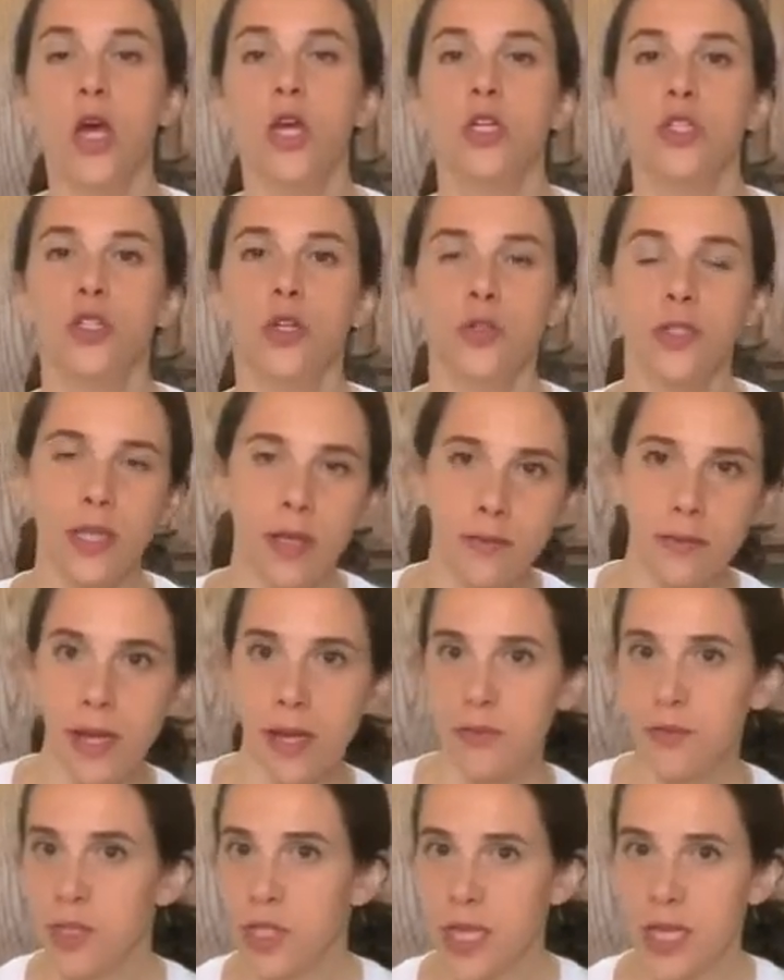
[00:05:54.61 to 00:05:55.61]
So
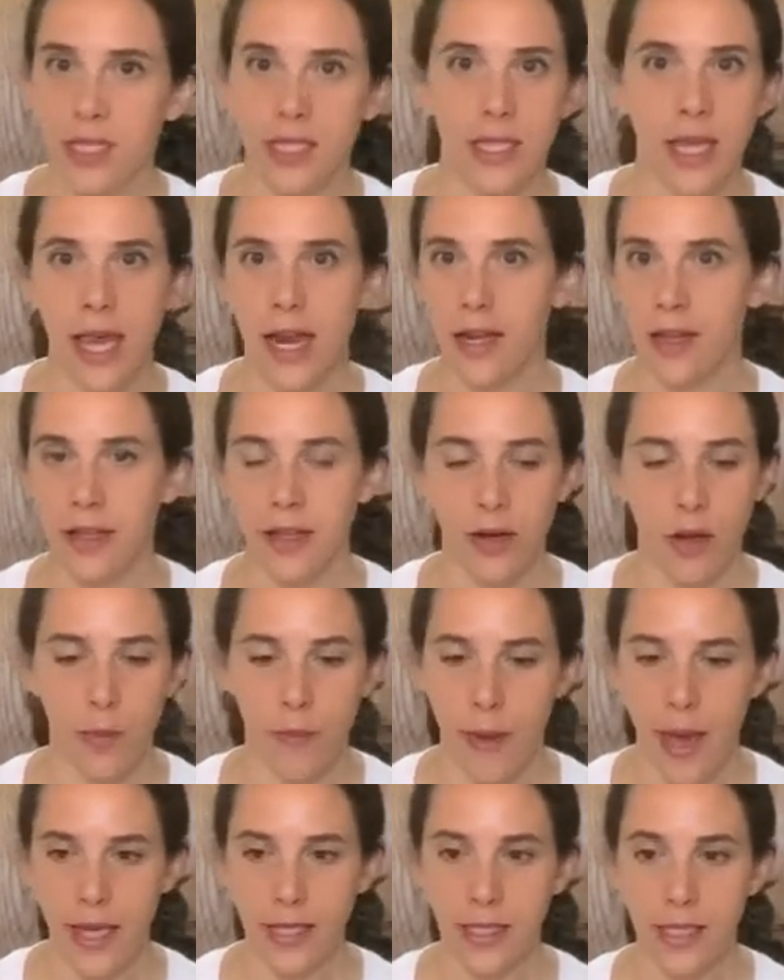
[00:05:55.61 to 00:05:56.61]
sometimes things get a little
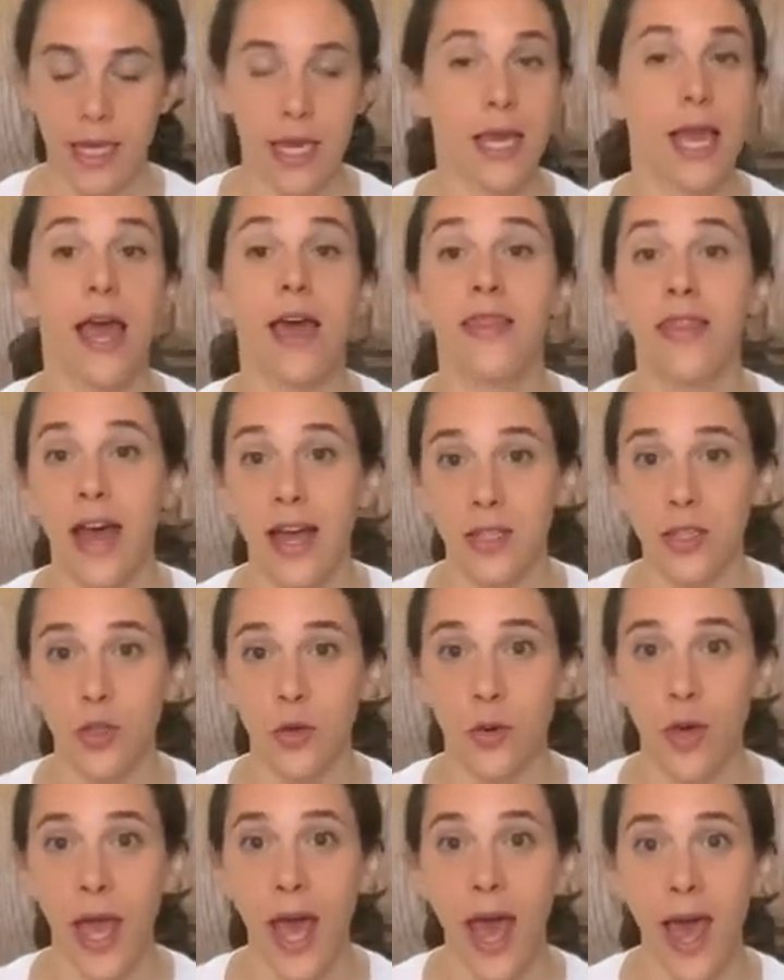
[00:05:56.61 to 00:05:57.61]
messy, and that's
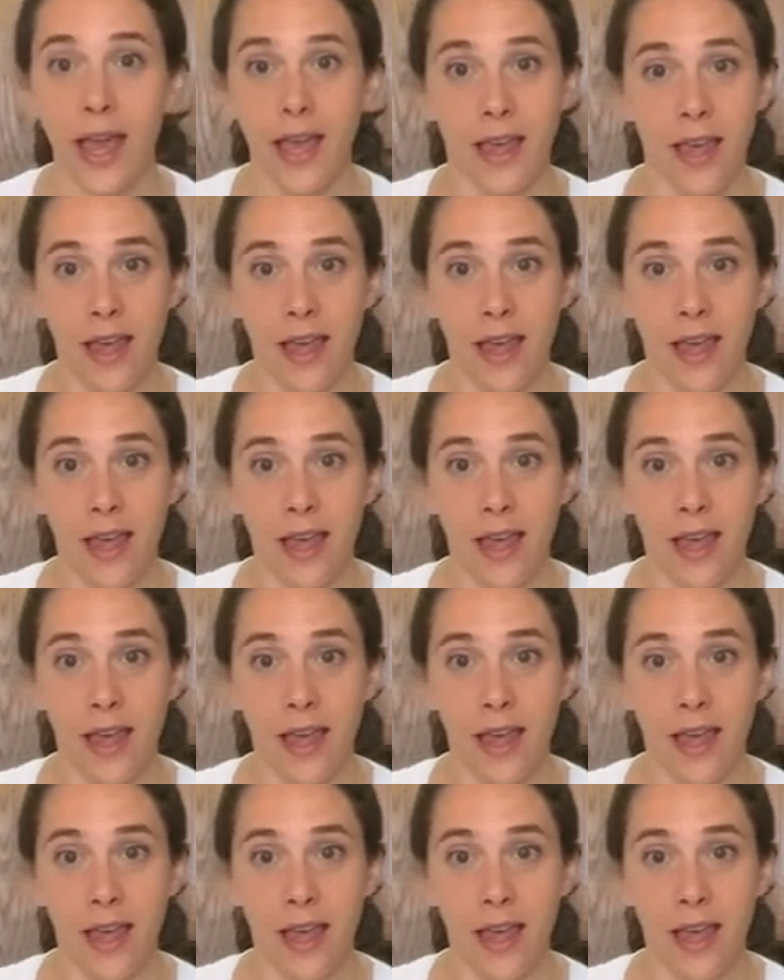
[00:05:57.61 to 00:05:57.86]
okay.